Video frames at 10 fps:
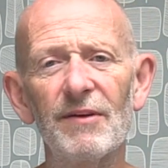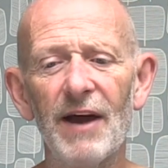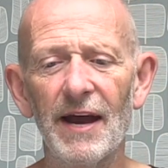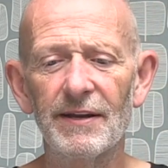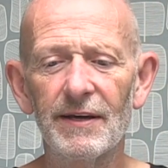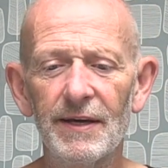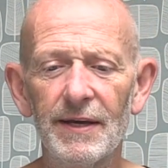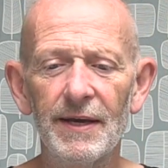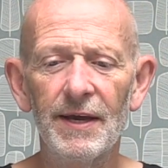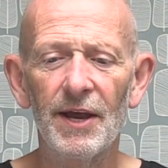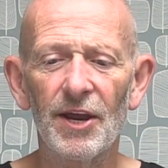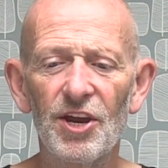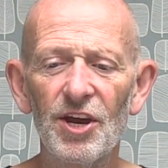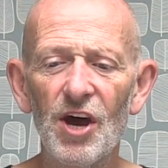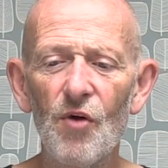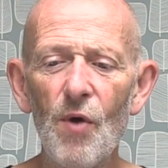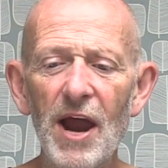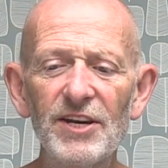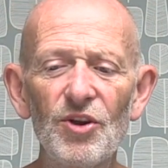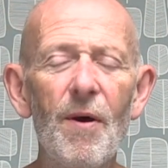you've had. You know,
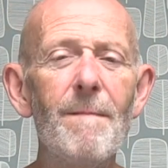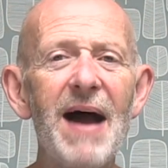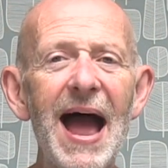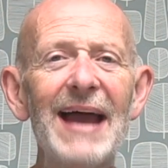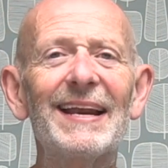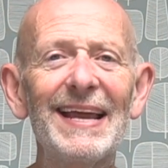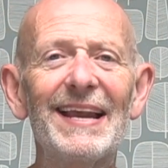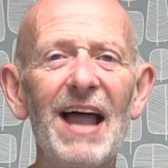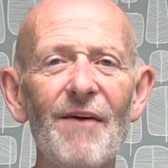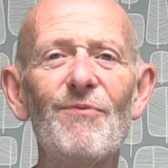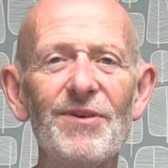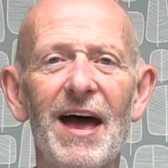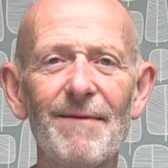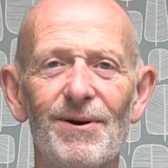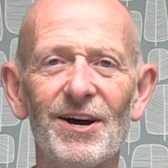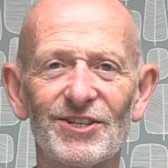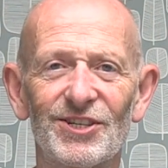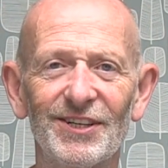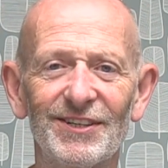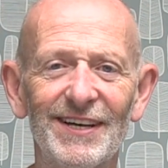when you are madly in love with that
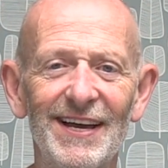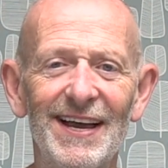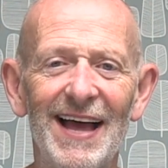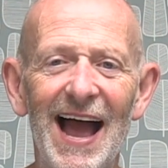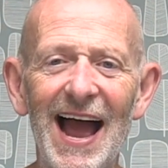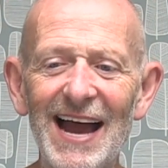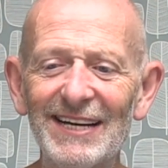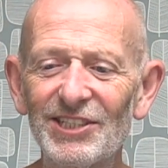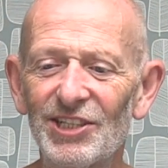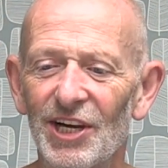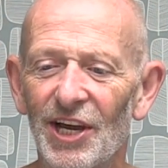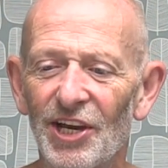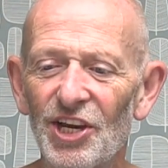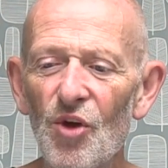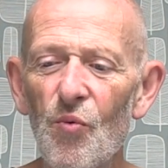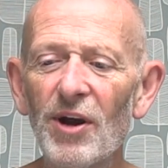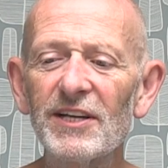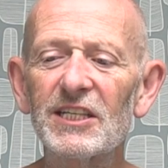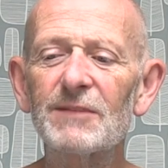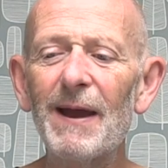person and you
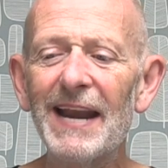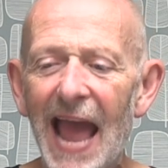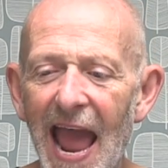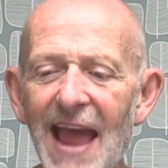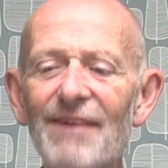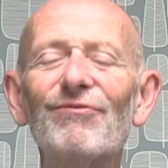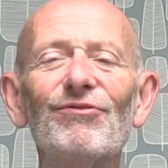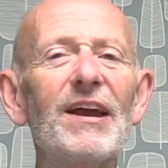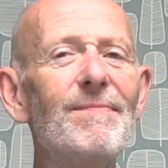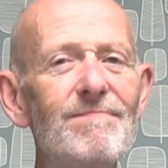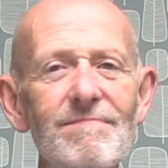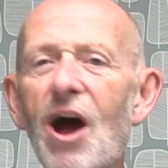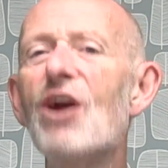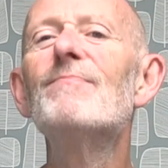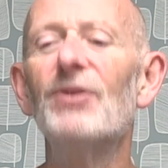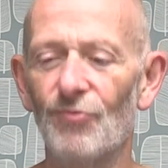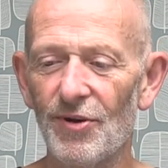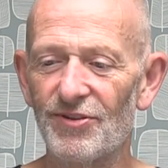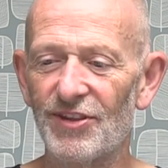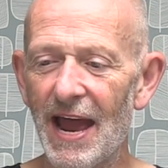wanted to spend every moment
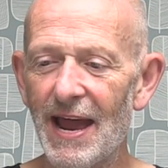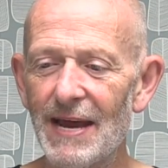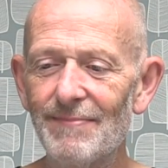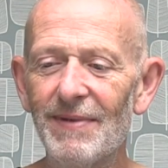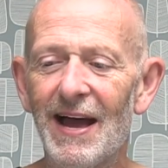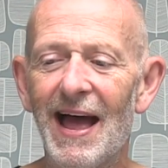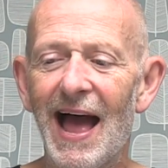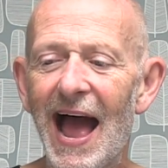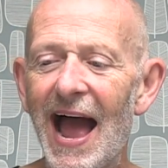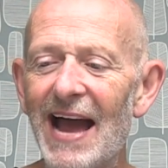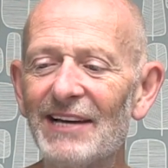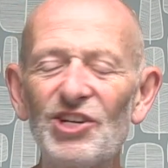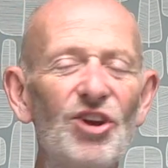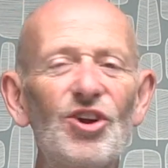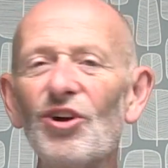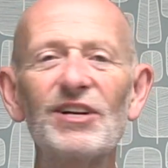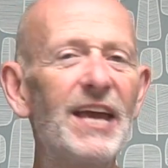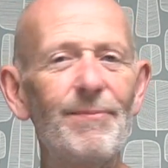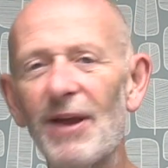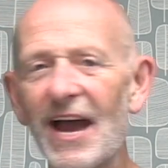with them and you couldn't
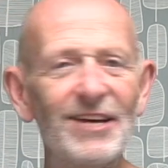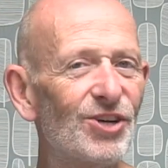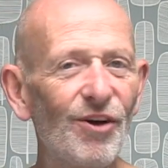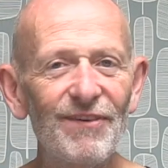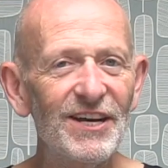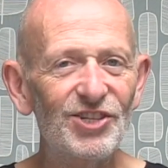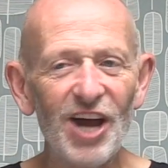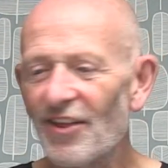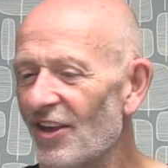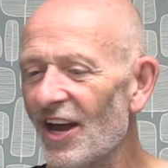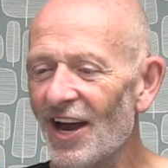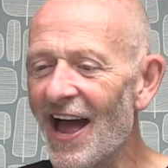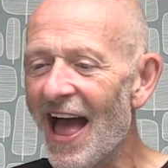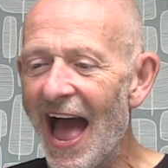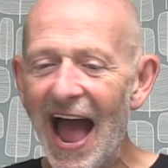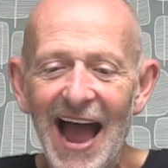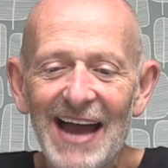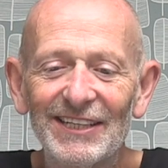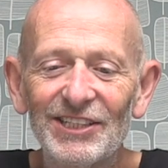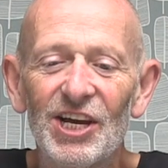keep your hands off each other,
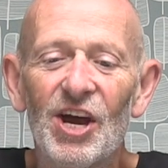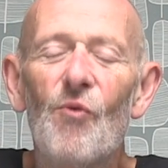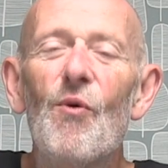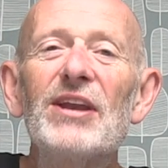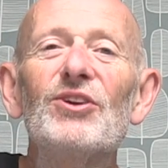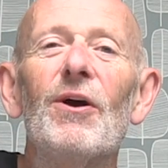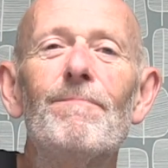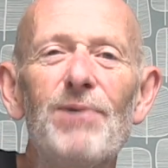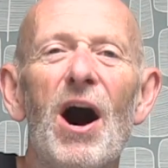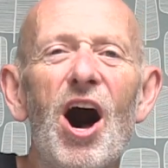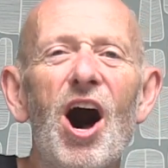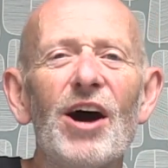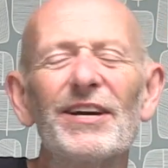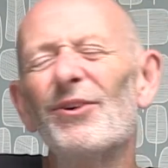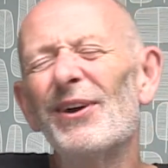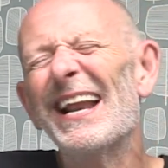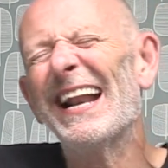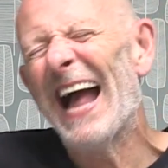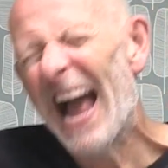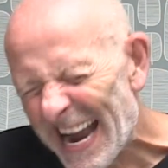and when you're apart you're
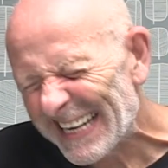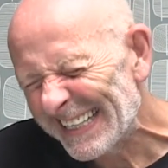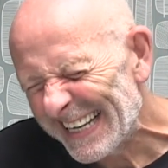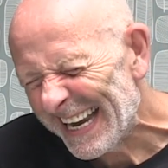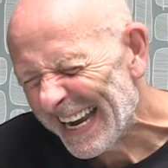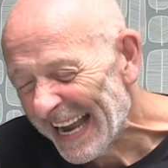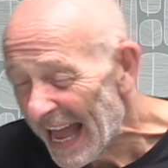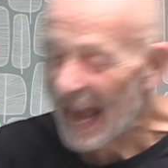in agony